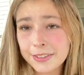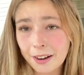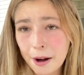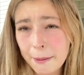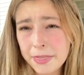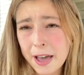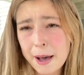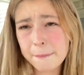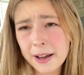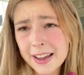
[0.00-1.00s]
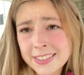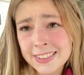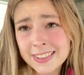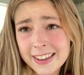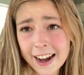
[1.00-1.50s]
sorry about that, but it's
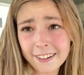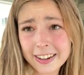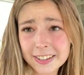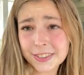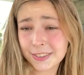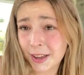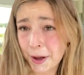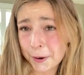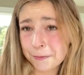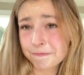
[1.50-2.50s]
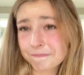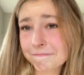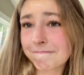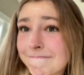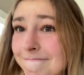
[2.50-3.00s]
scary. So,
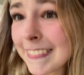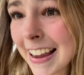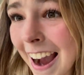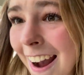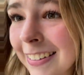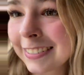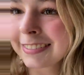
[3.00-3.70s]
yeah.